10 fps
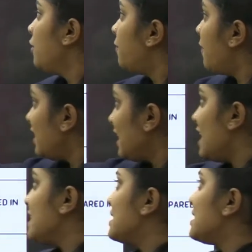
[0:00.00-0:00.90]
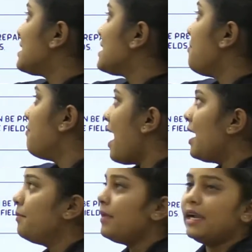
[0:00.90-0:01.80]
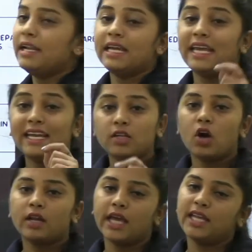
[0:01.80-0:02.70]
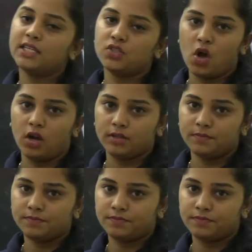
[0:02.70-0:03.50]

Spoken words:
Fertilizers is a man-made inorganic salt.